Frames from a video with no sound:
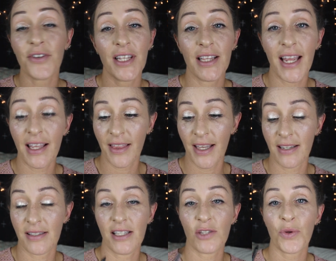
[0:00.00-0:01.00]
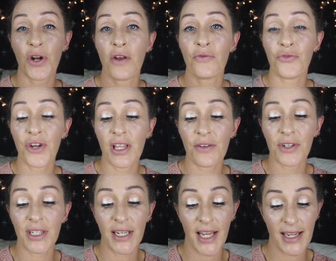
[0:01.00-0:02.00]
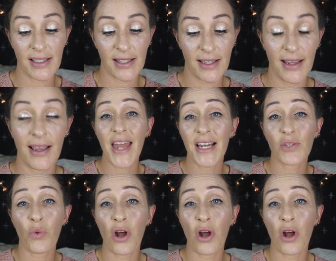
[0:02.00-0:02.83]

really like this. This went on really, really nicely, and it's